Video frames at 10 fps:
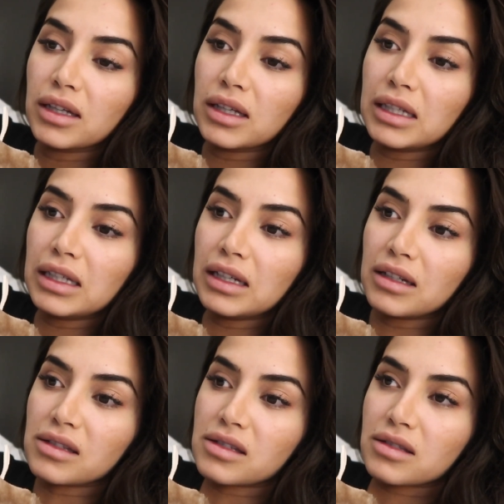He
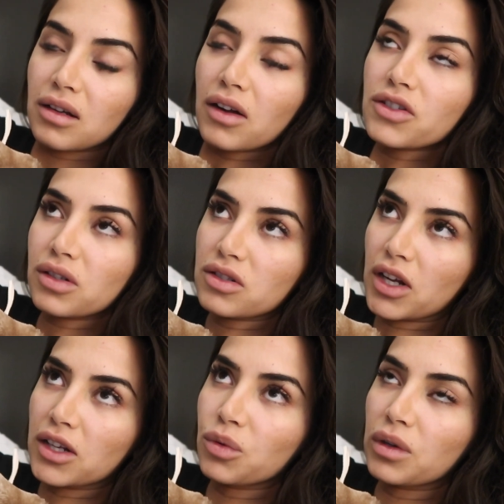is such a
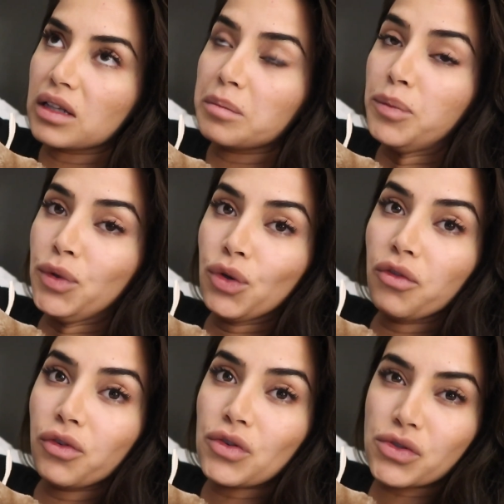genuinely
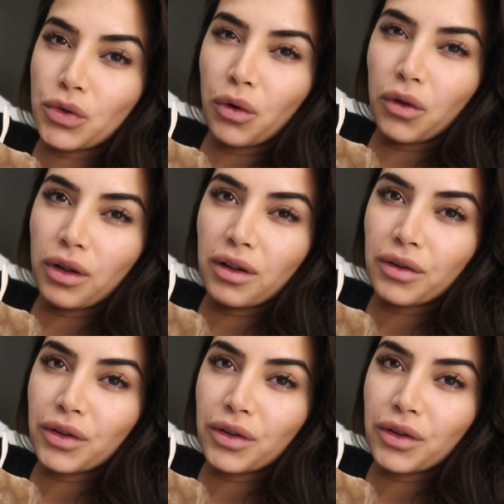beautiful soul.